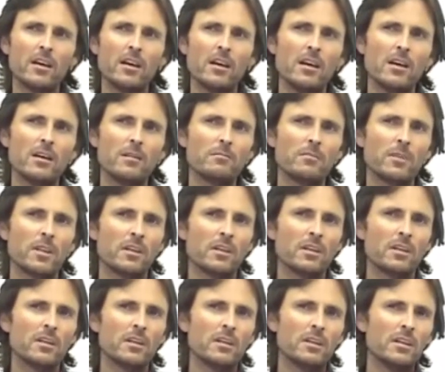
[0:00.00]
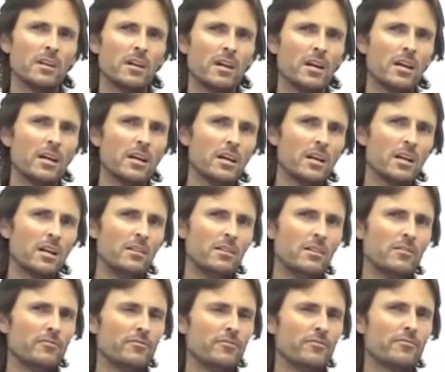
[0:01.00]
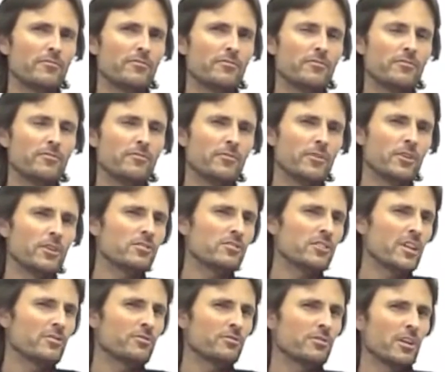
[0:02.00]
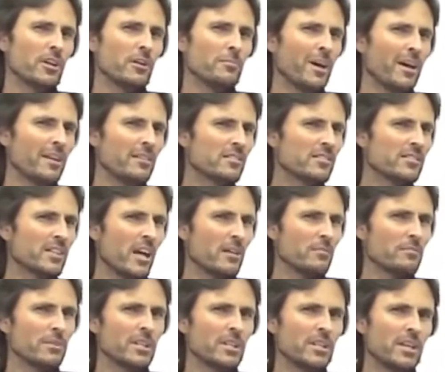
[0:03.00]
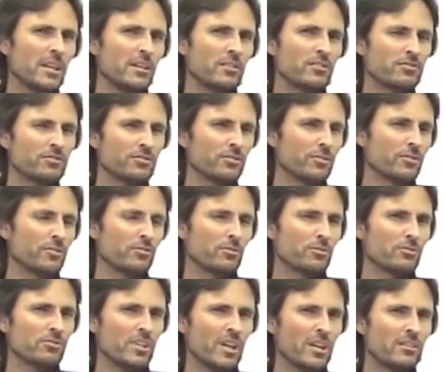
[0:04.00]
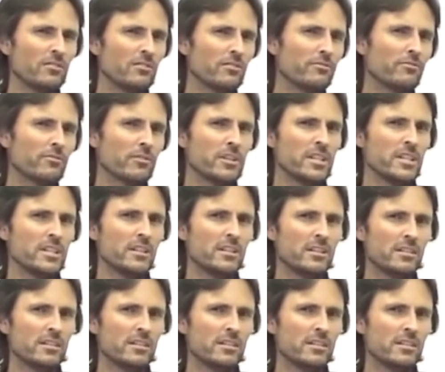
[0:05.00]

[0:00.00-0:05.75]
In the first century, I made the statement that the truth will set you free.